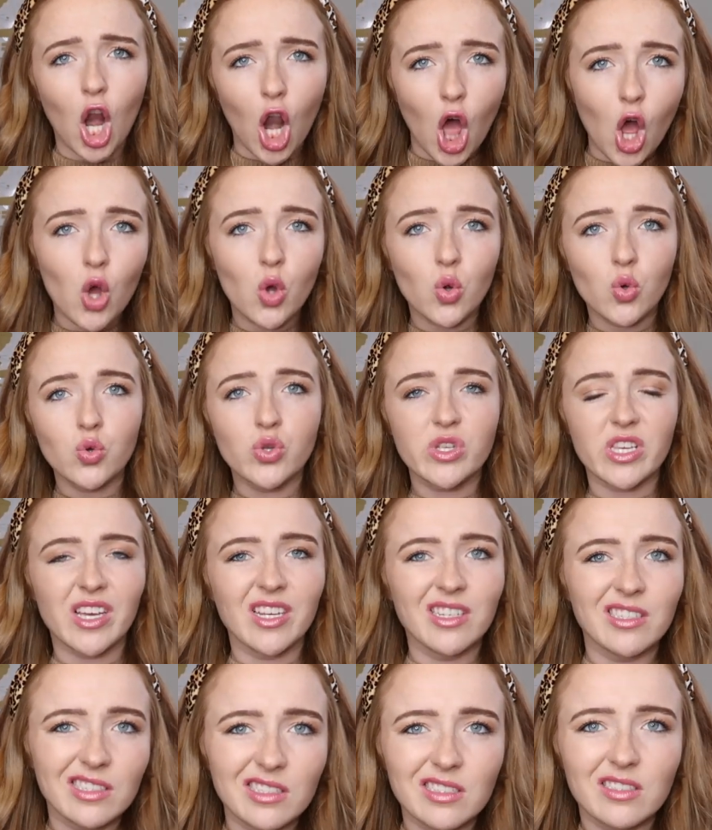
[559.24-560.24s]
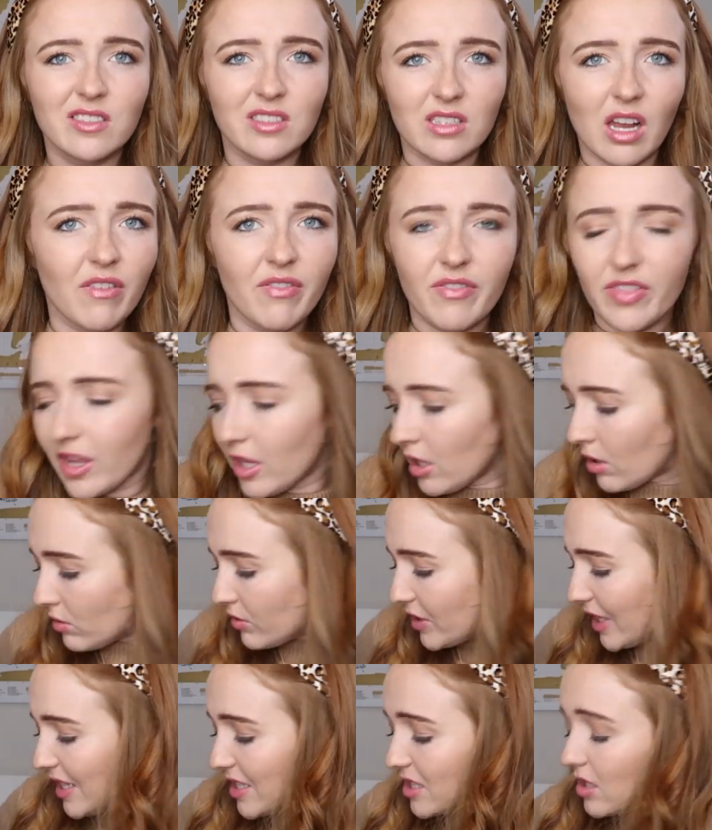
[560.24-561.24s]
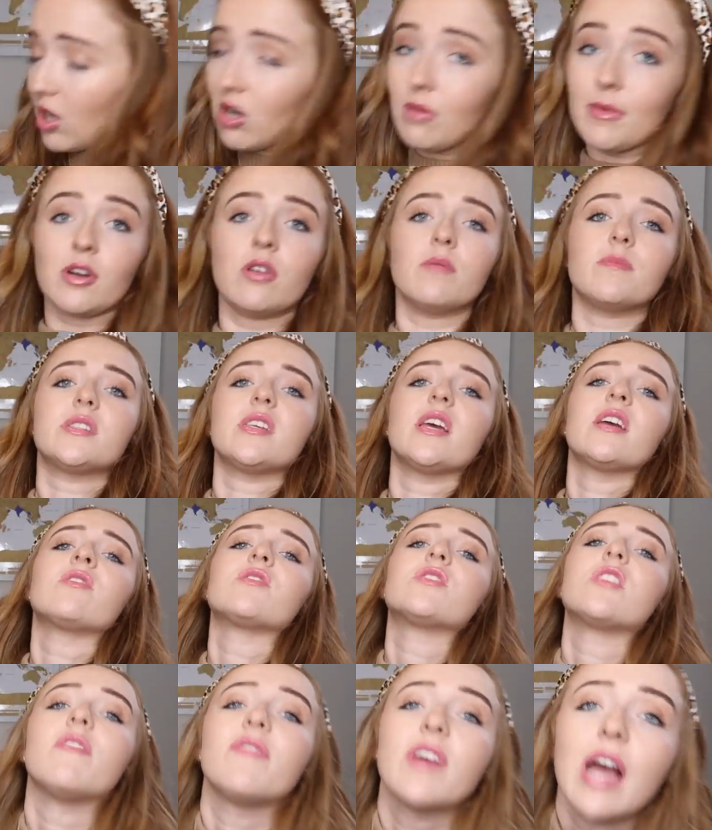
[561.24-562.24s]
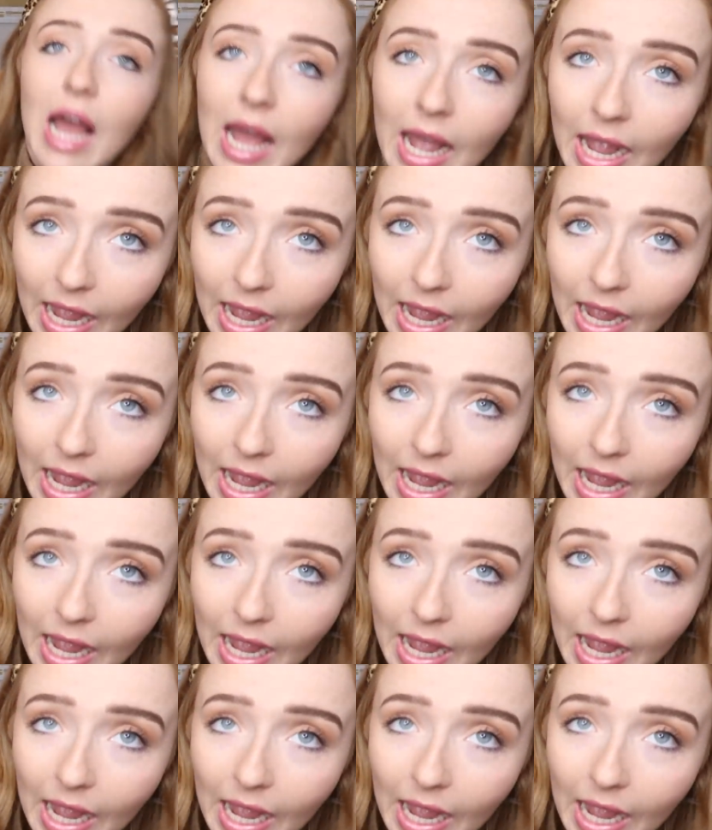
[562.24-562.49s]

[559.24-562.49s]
clothes and stuff that you'll need. Oh my god, I'm sitting on stuff.